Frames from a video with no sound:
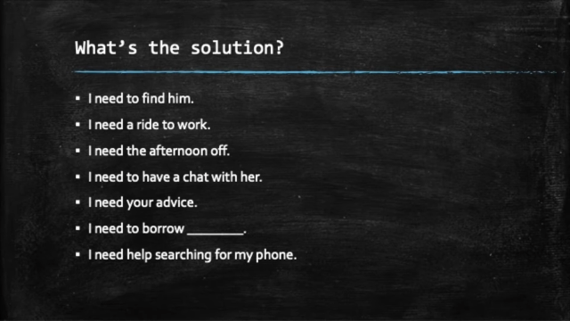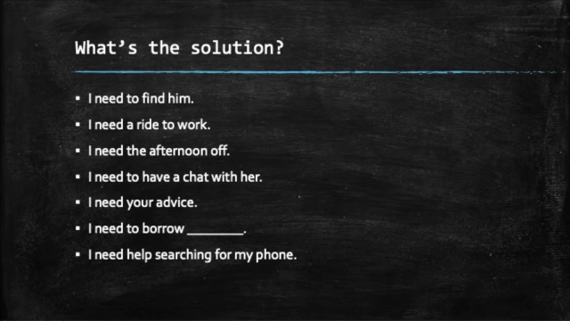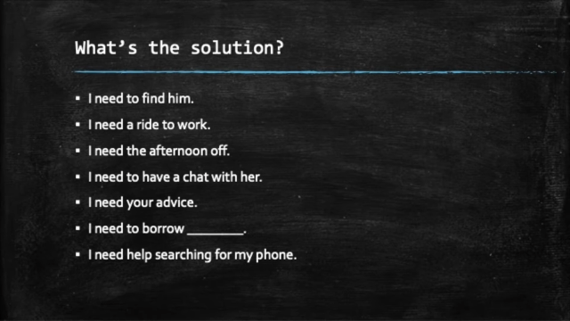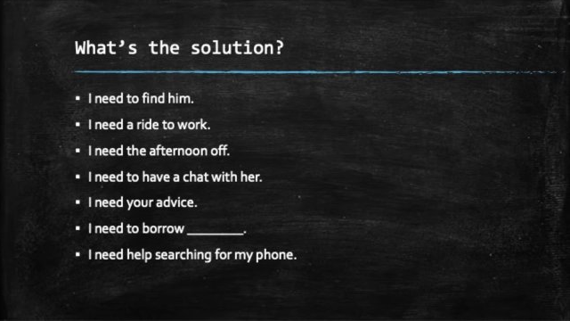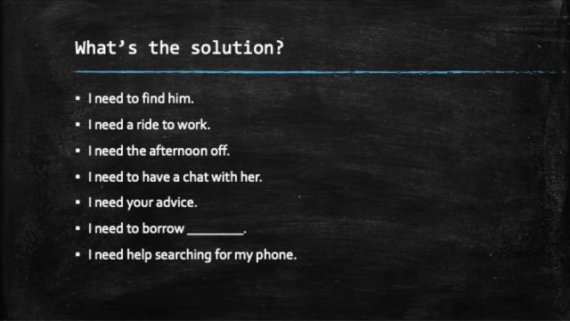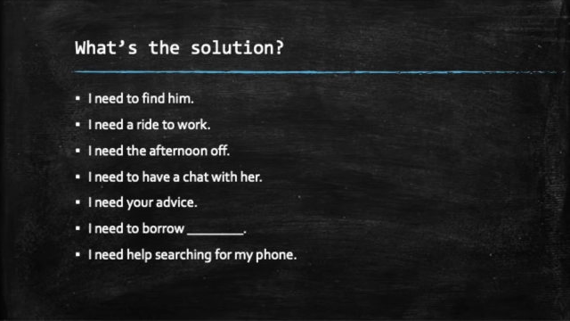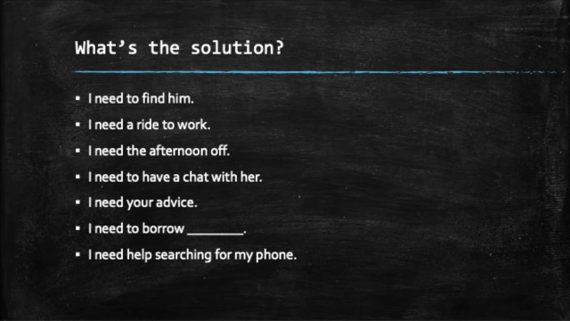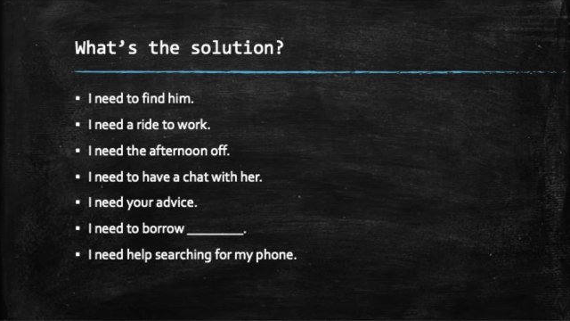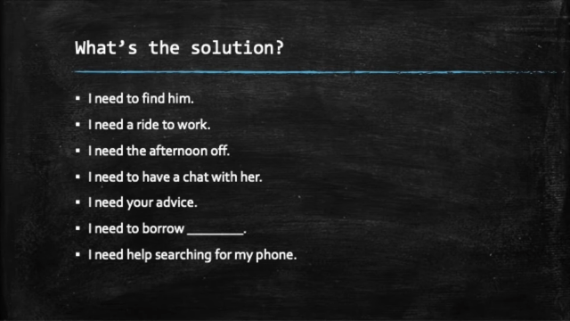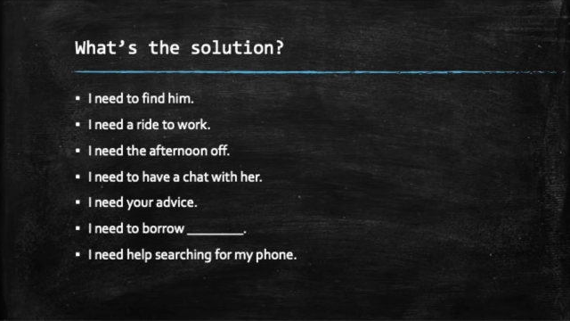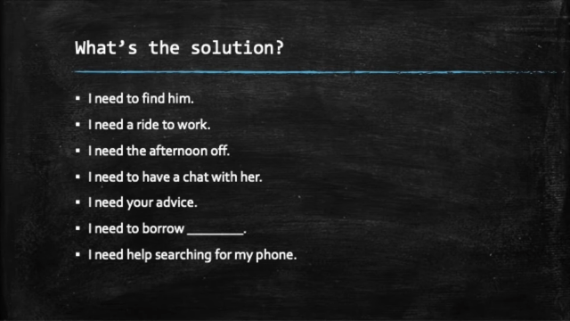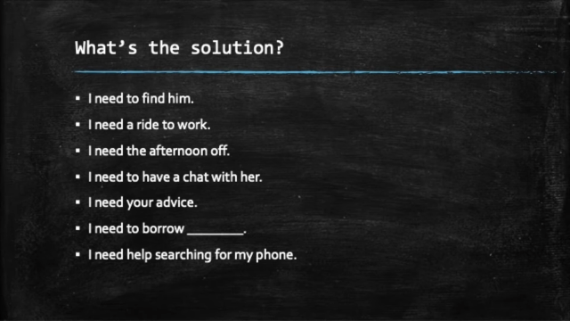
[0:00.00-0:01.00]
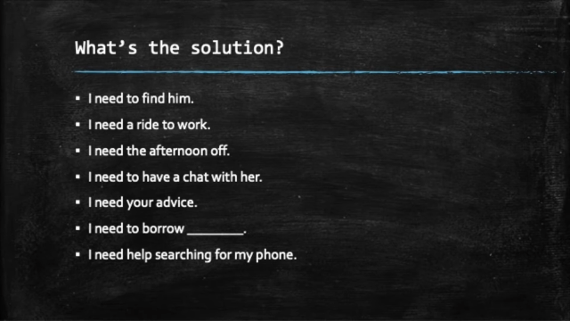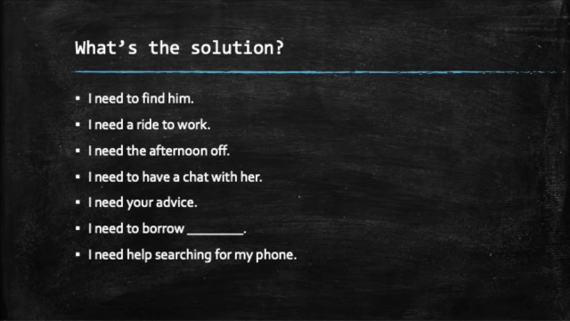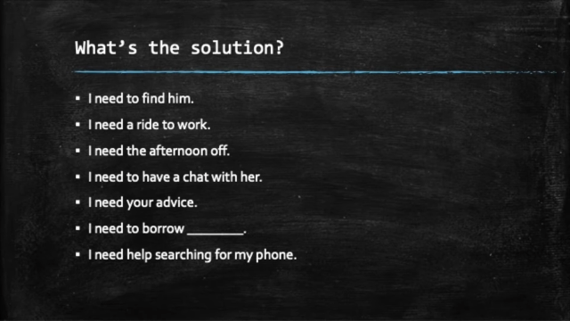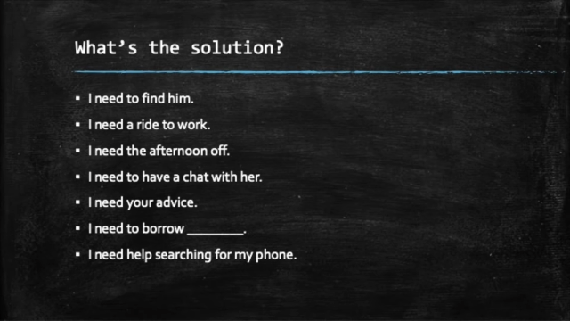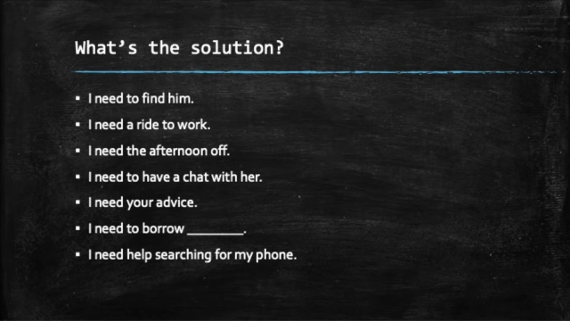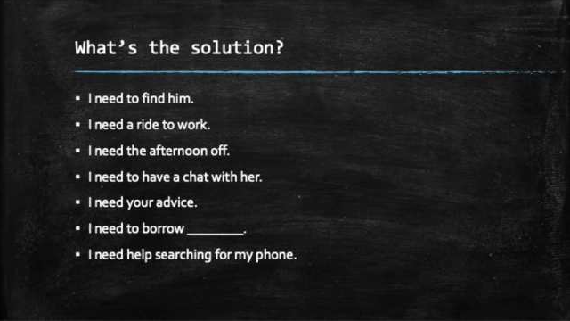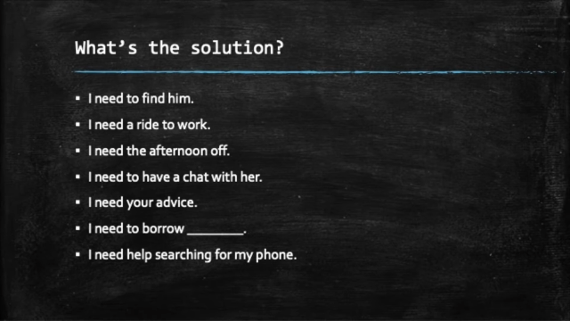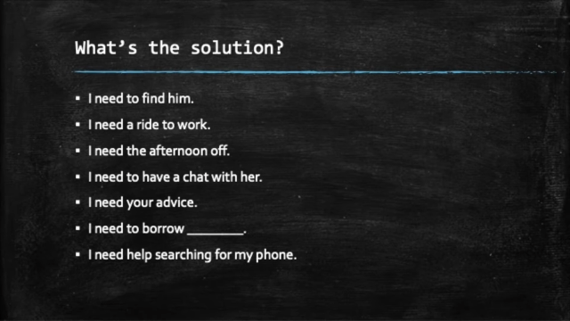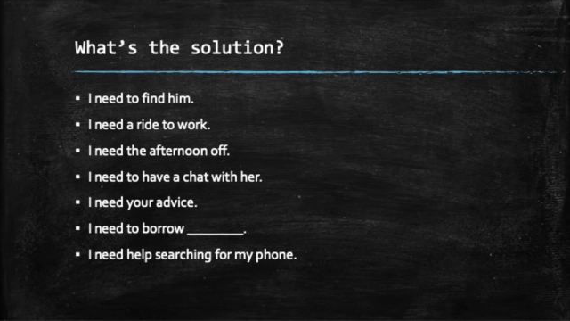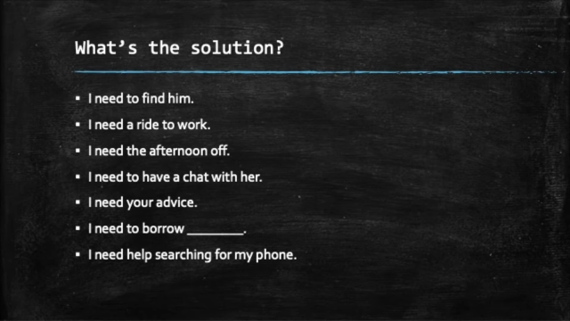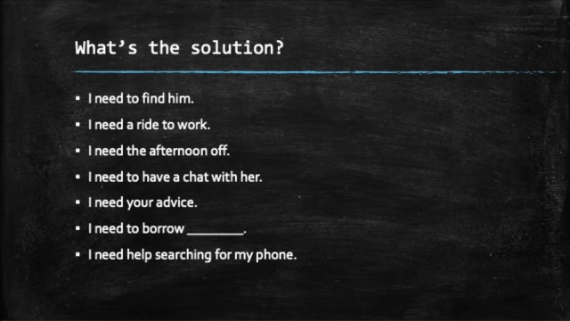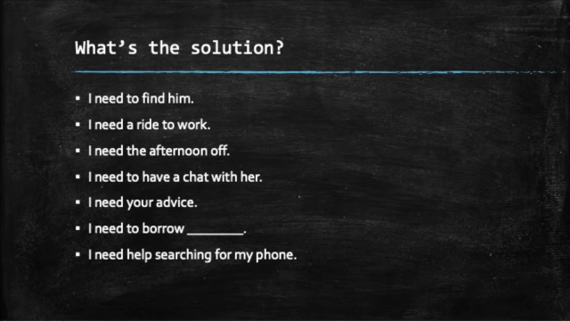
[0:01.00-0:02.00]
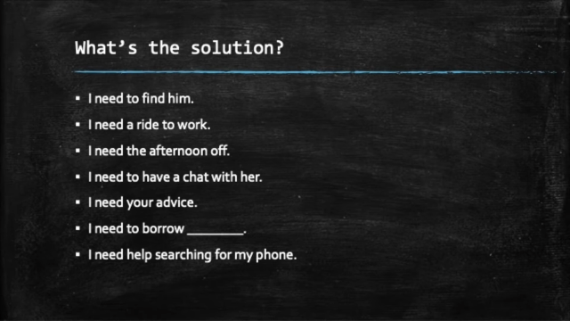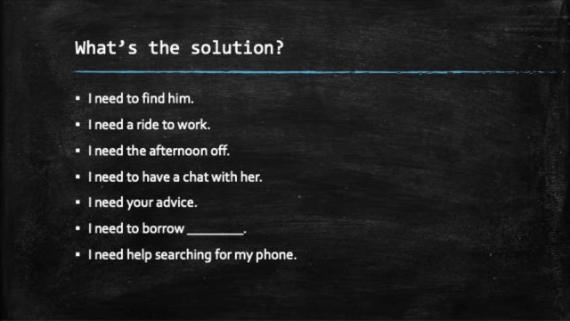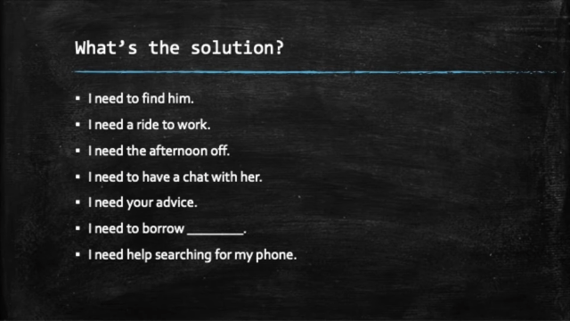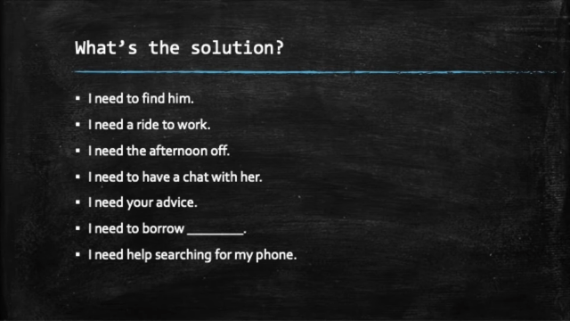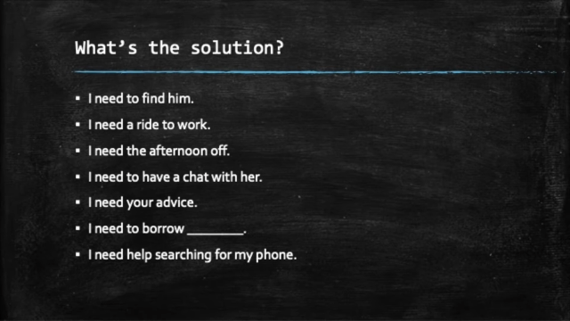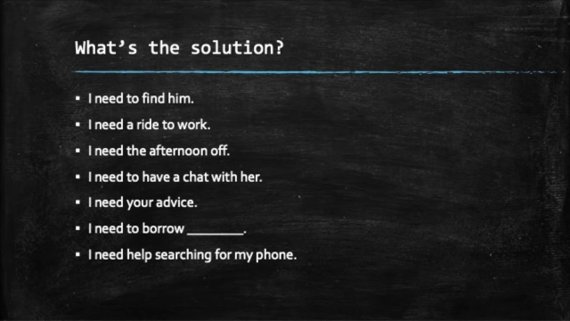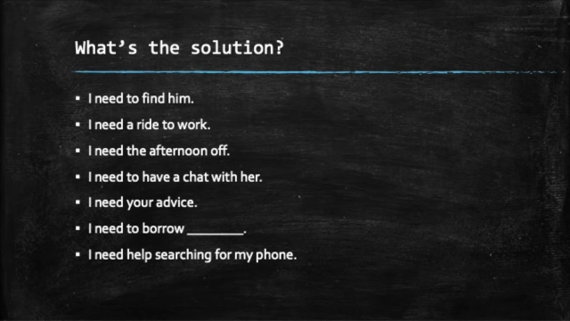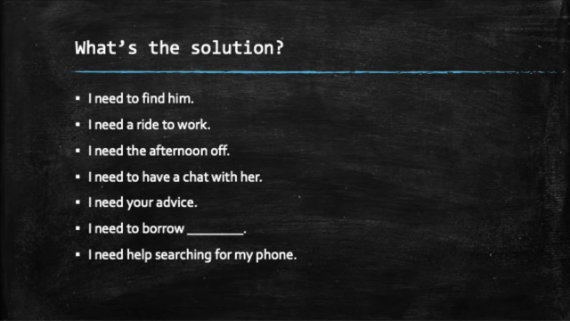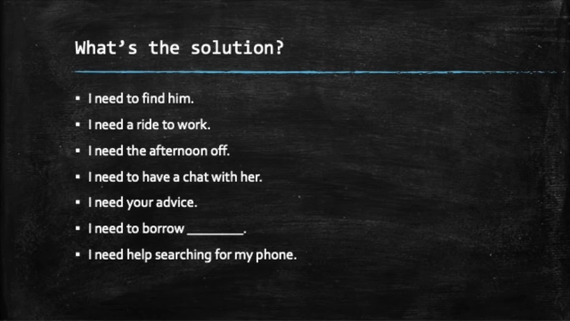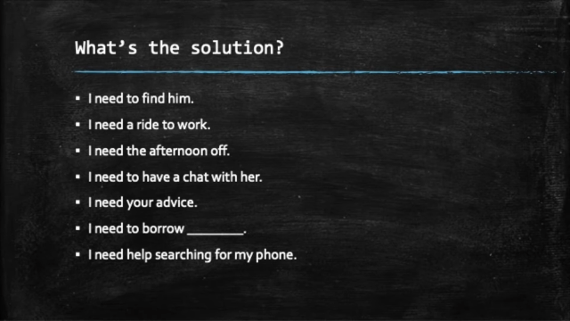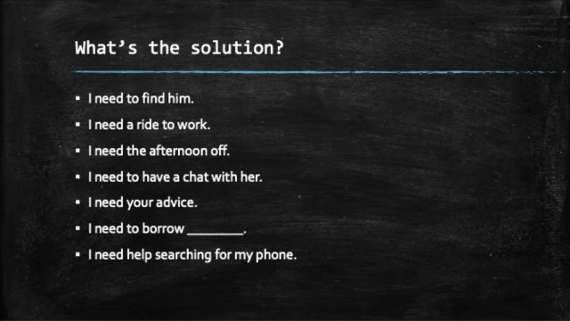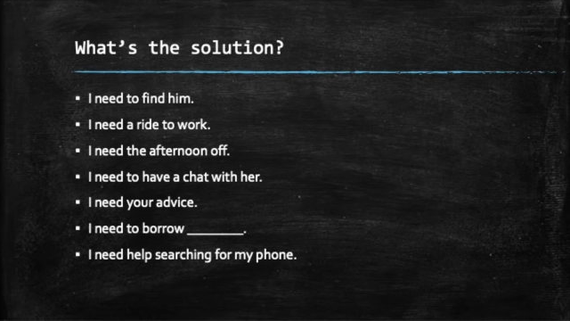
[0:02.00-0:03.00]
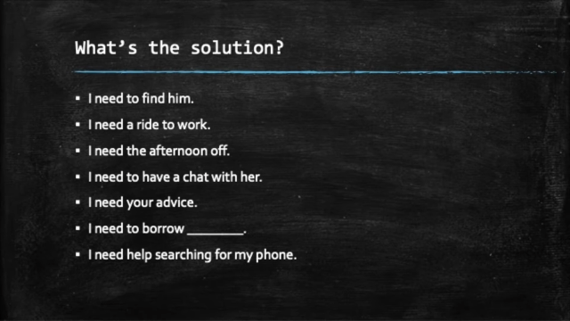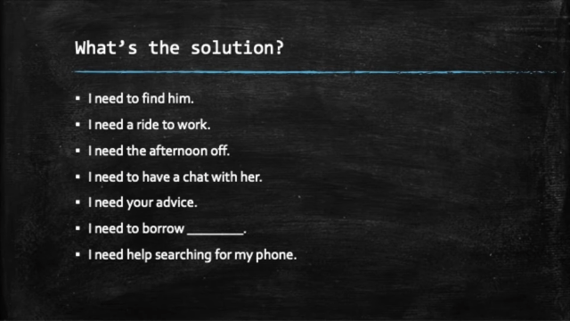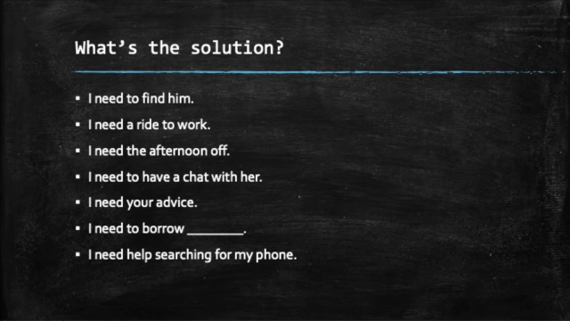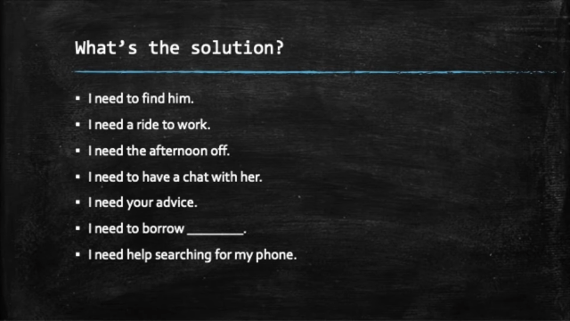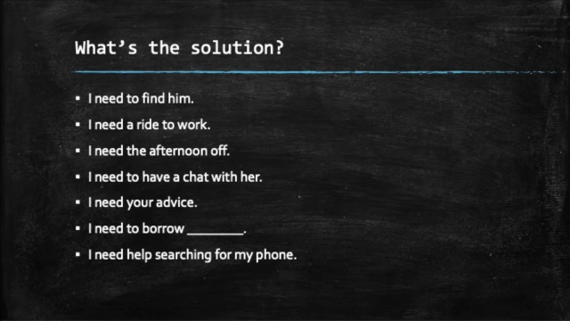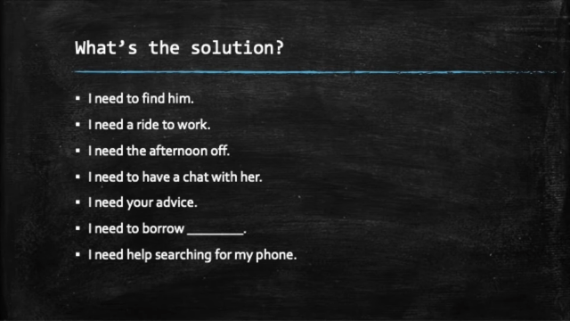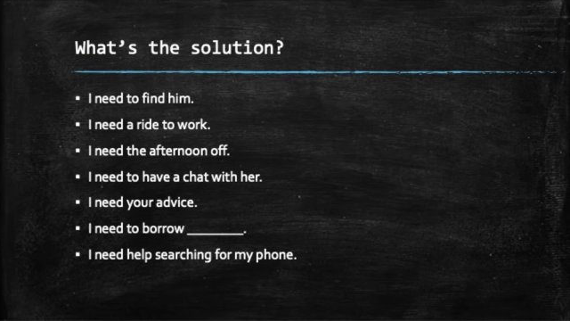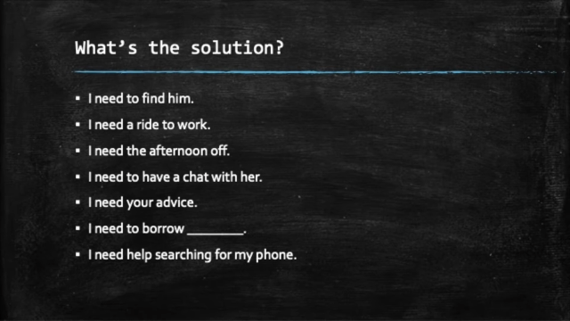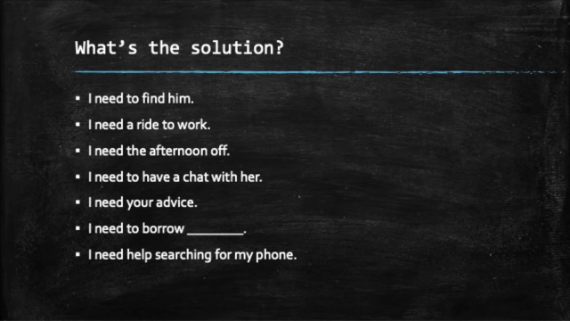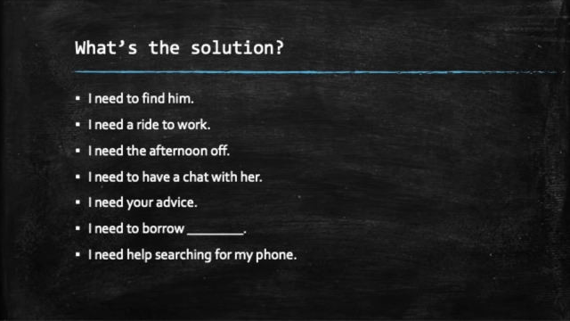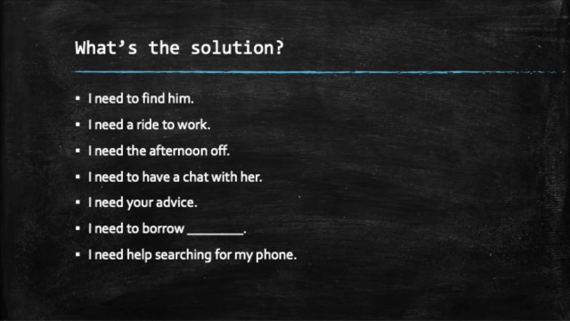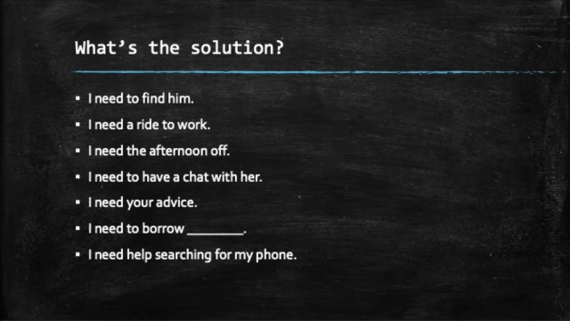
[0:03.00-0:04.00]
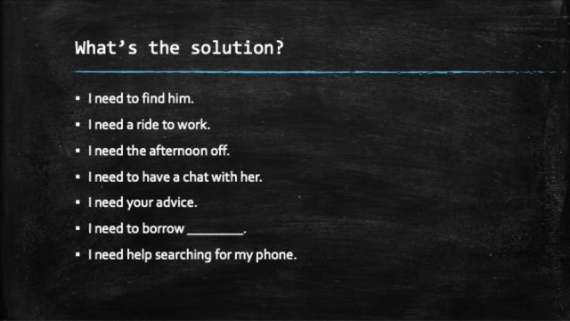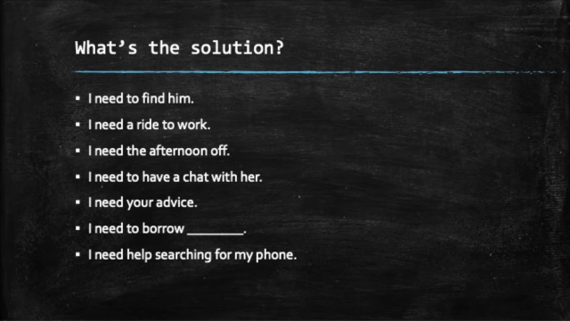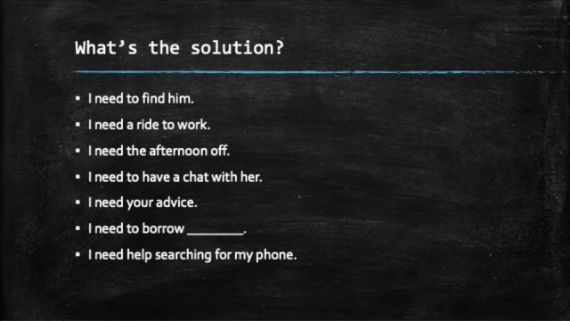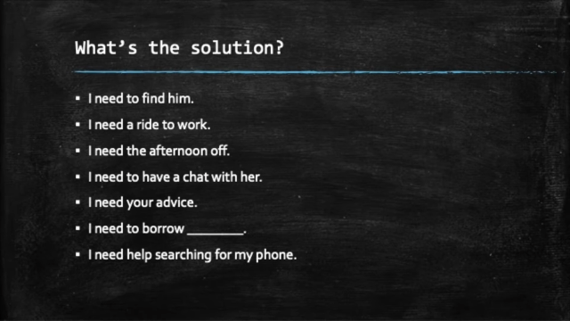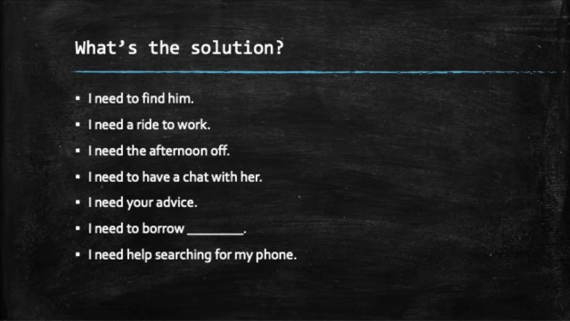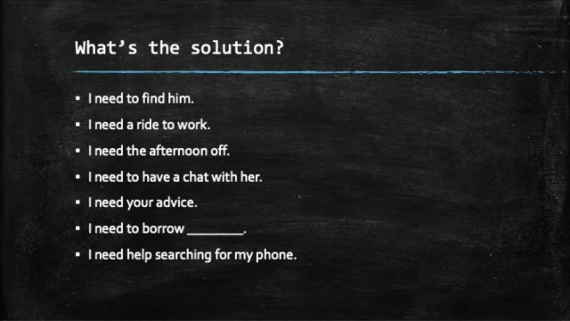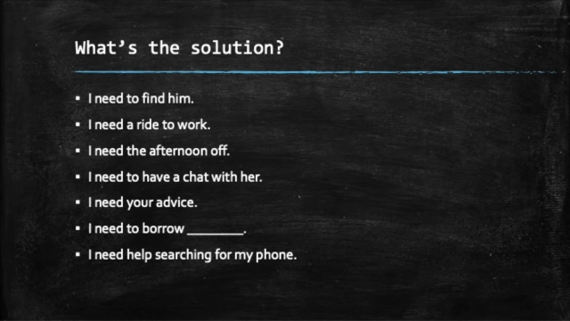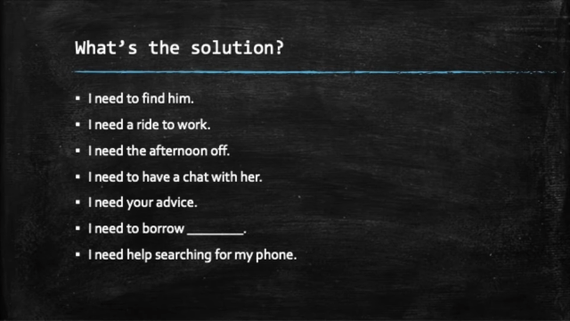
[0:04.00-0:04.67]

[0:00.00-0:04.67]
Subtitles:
No face is visible, so there are no lips to read.